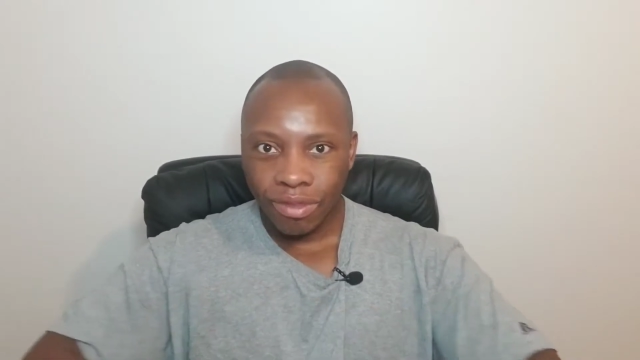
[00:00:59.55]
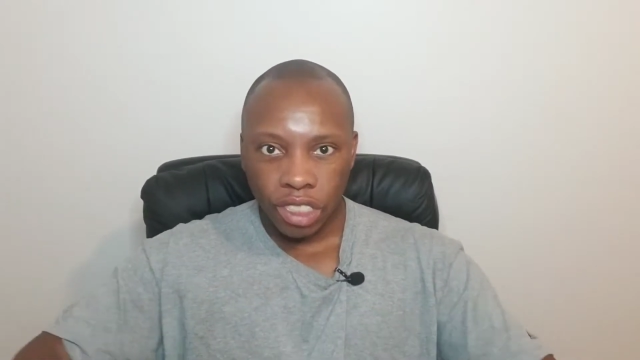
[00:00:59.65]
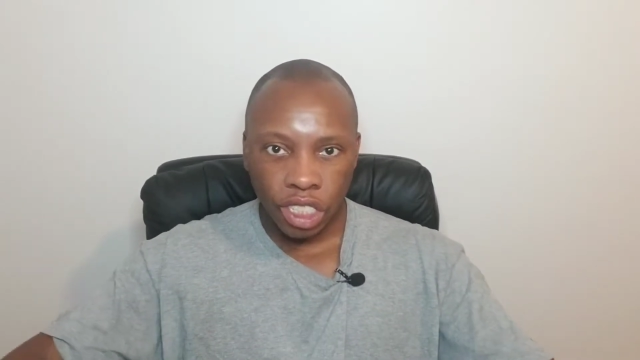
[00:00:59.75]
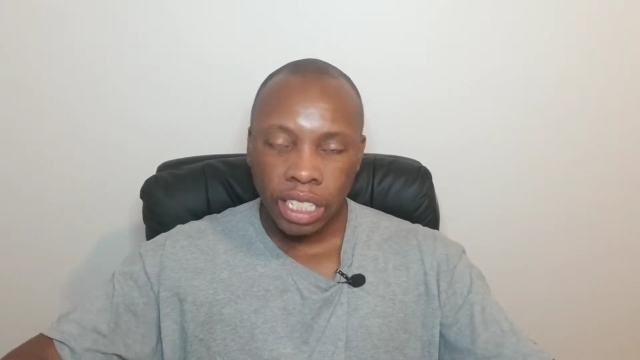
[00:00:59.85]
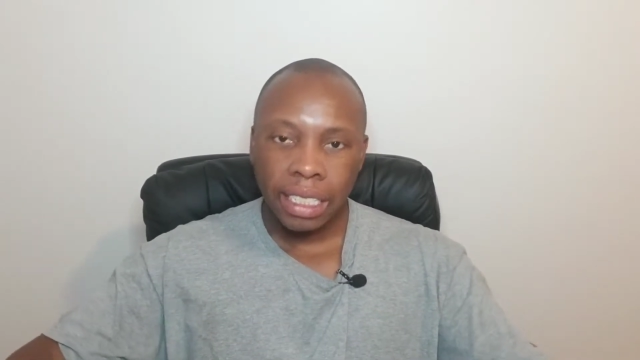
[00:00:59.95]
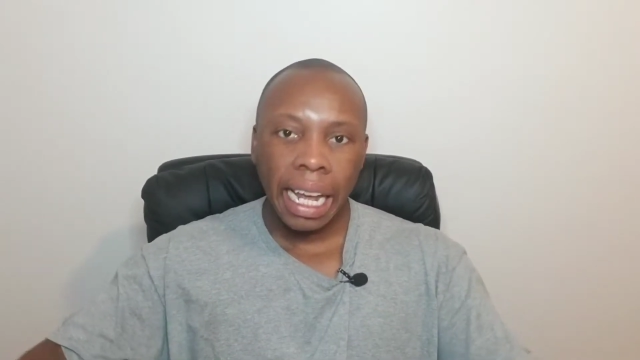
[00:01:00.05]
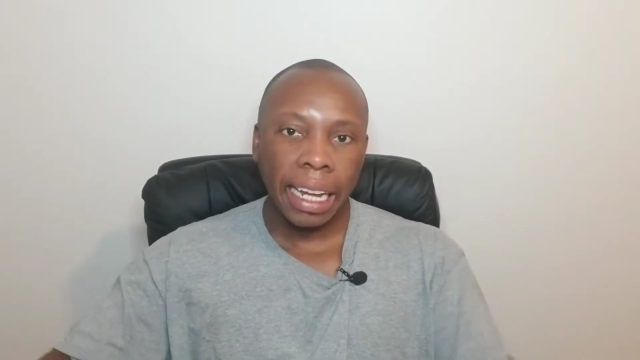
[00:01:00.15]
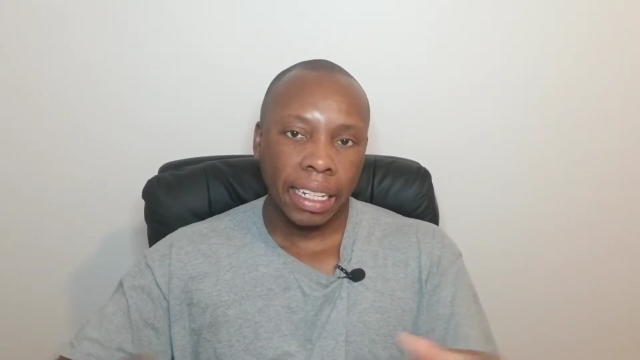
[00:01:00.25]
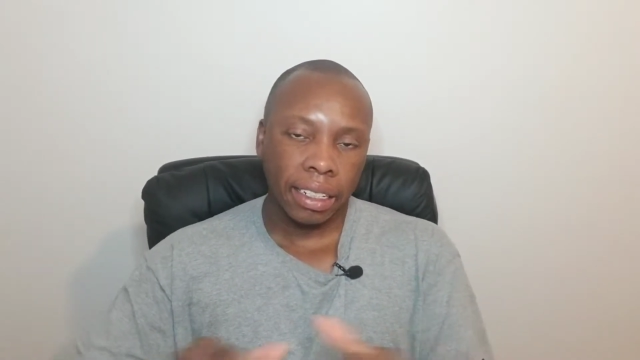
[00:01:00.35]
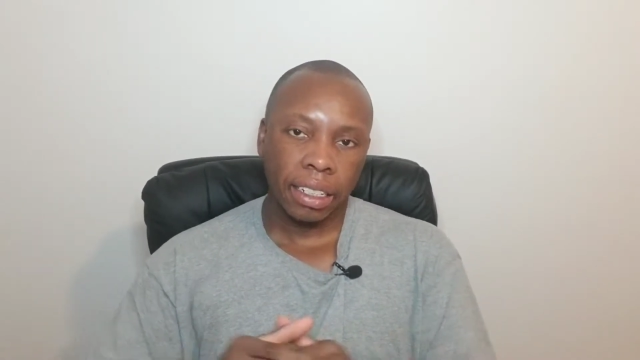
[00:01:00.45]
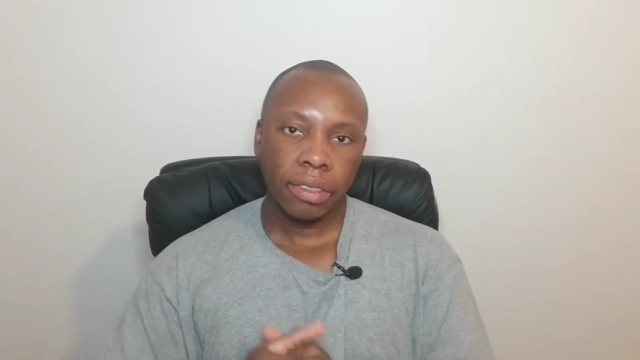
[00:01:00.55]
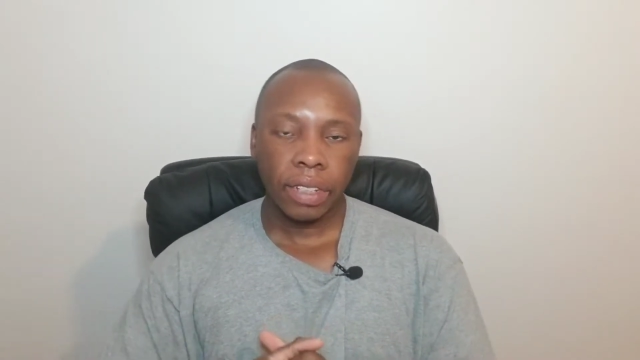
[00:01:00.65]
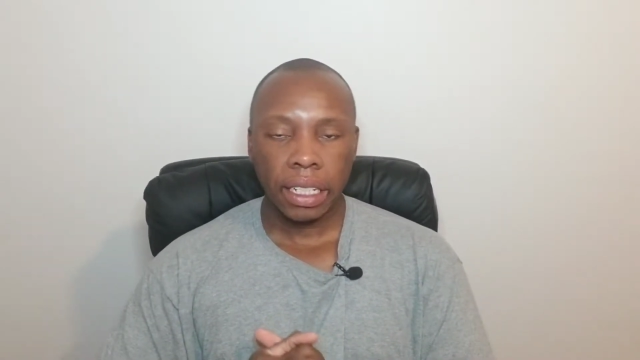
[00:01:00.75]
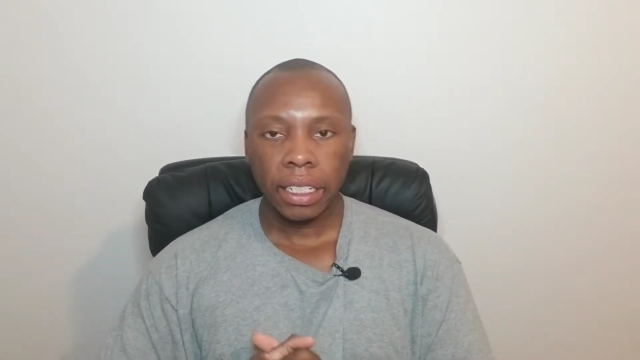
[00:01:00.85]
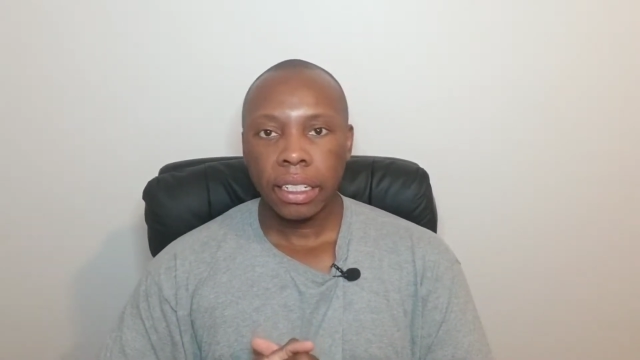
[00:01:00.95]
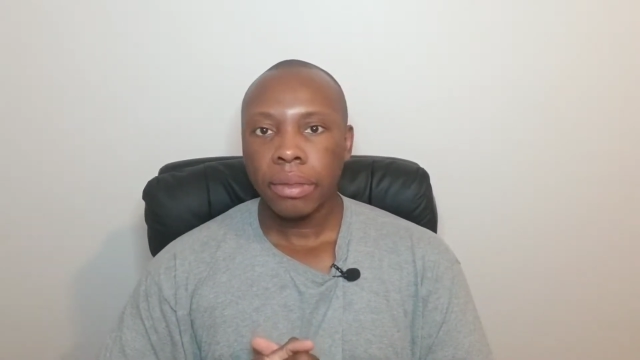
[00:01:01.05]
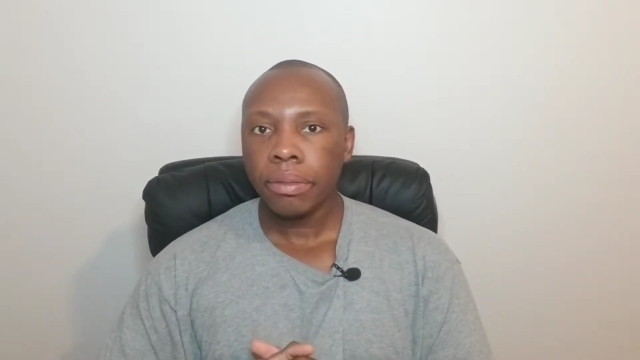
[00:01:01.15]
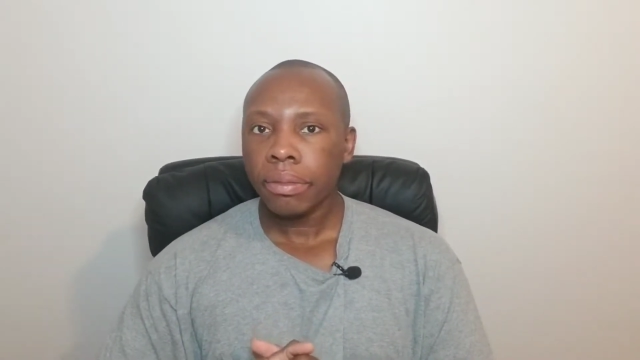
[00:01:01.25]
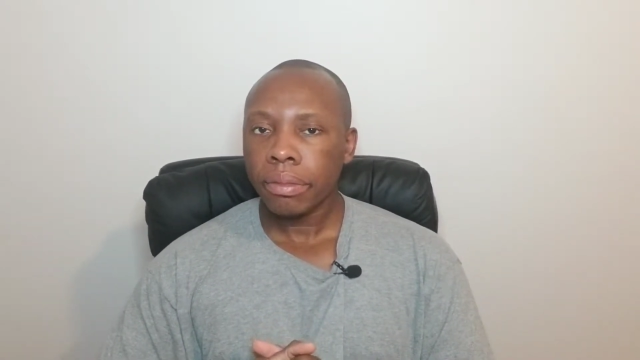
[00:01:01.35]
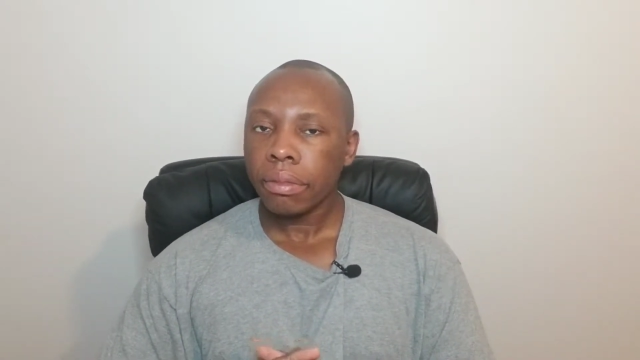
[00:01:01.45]
She's not getting convicted.
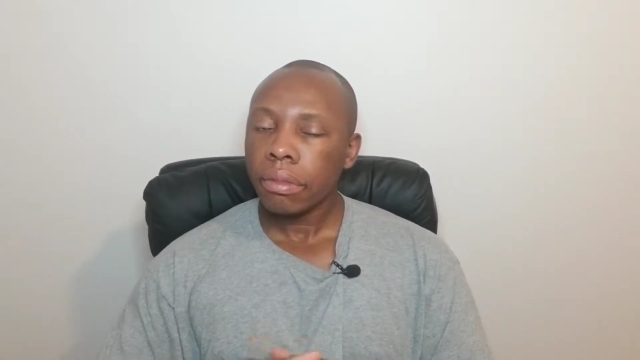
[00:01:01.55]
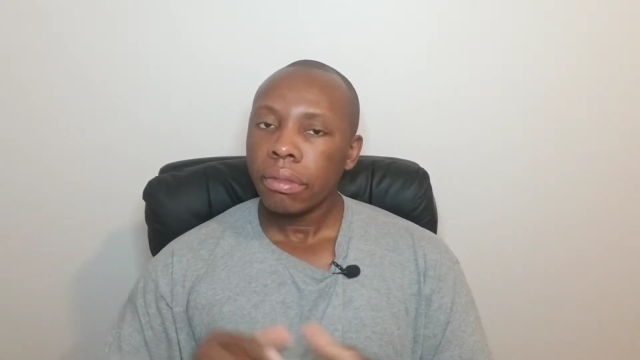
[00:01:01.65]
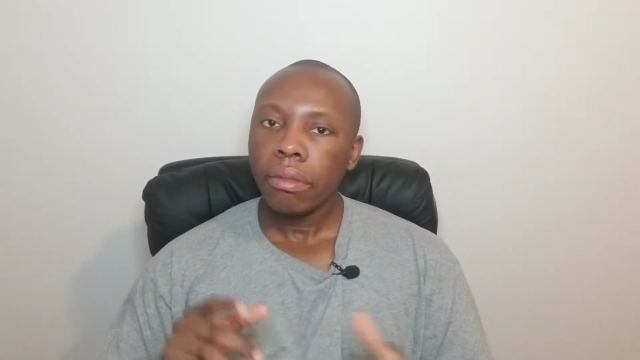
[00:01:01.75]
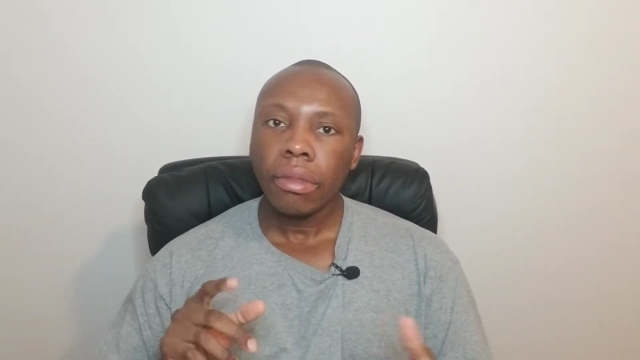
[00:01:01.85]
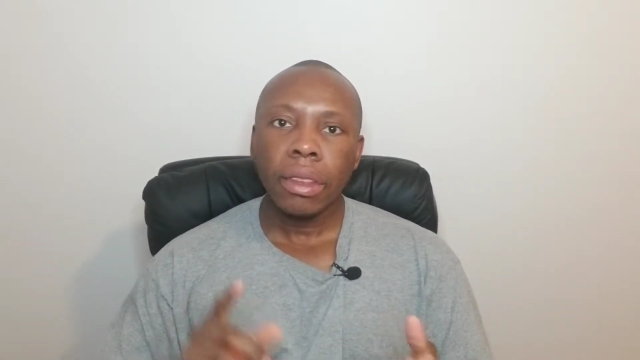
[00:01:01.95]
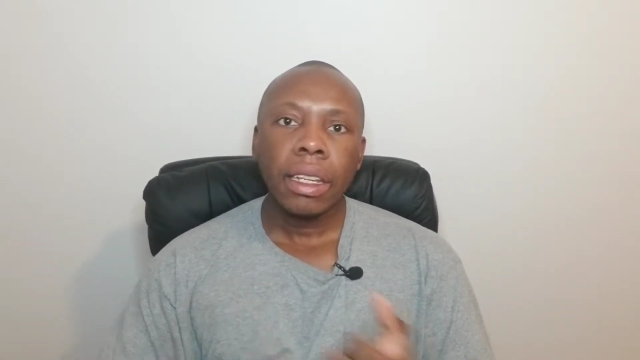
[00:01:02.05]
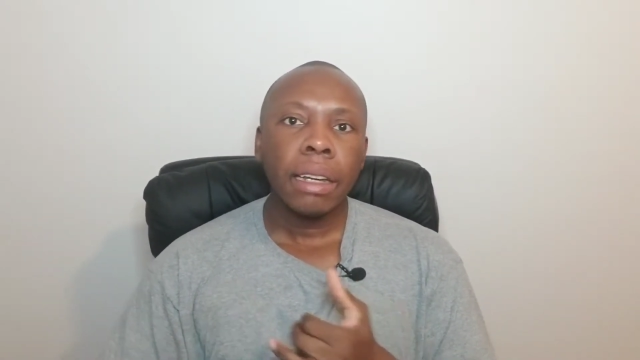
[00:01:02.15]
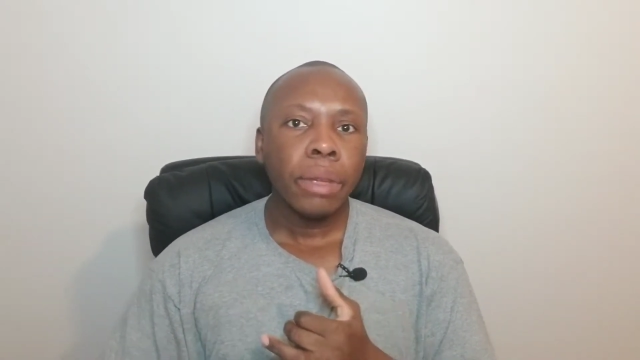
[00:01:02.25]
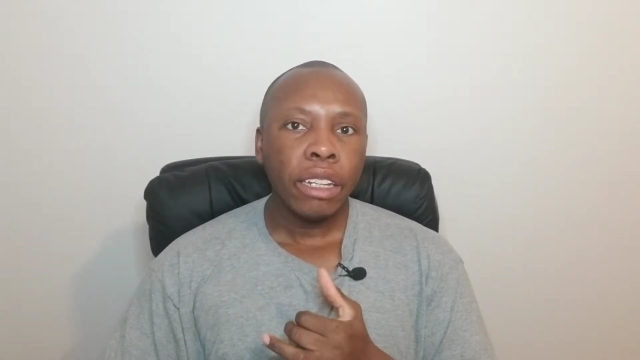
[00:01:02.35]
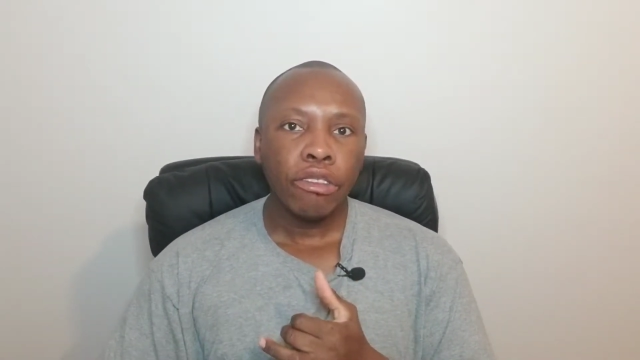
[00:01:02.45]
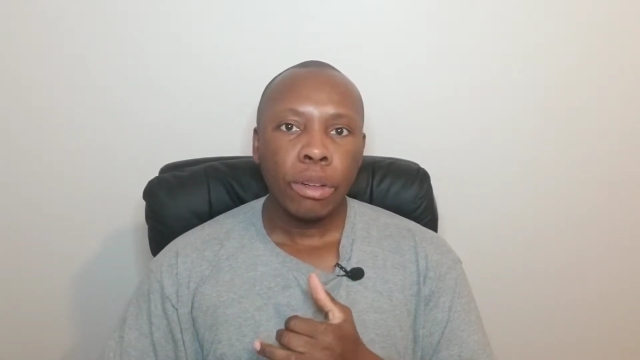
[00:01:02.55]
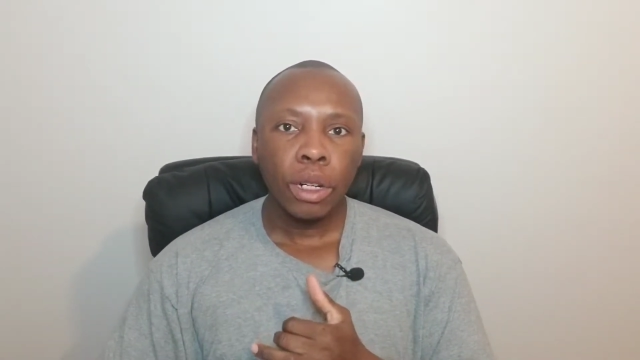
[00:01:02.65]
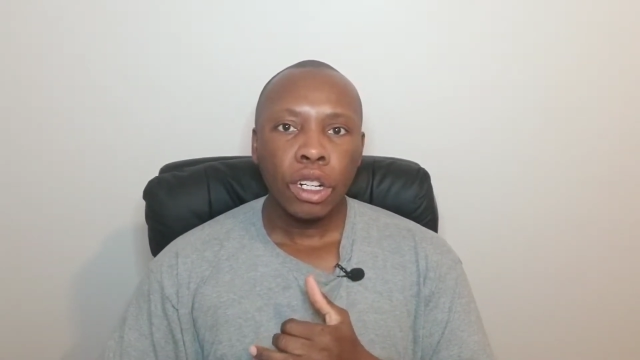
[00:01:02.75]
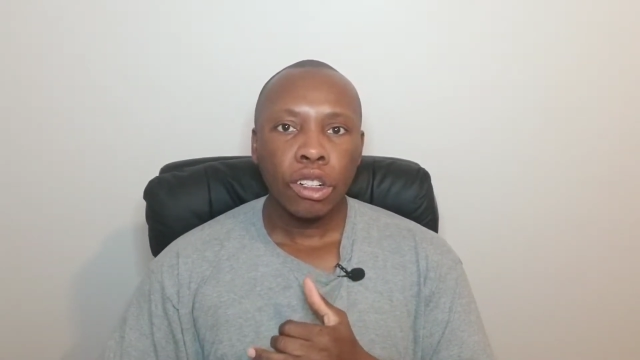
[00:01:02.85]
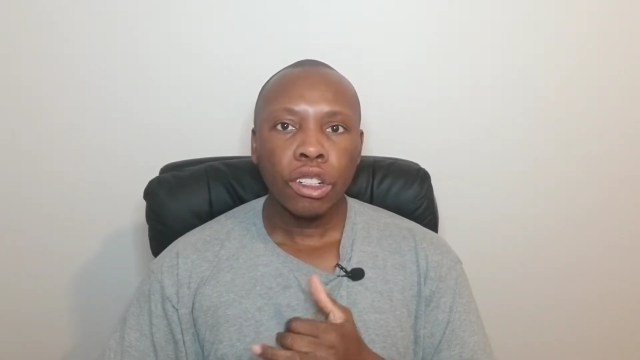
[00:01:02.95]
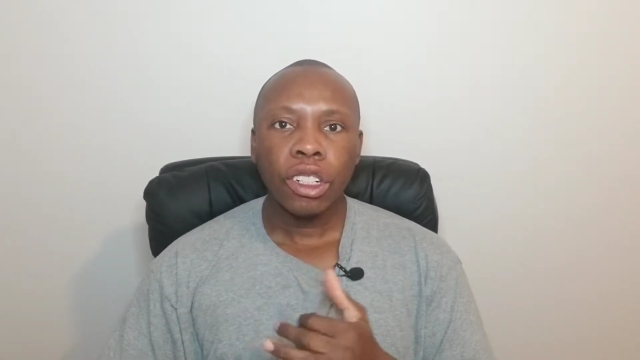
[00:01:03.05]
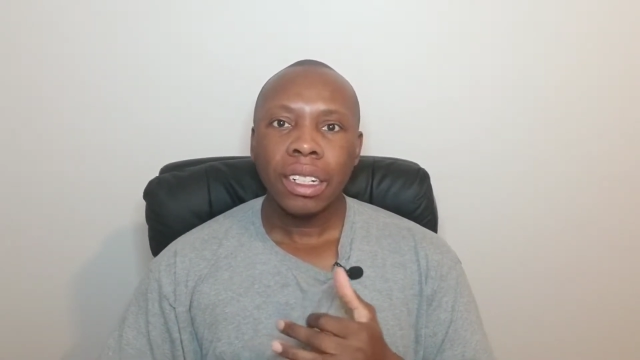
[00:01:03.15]
I mean, from her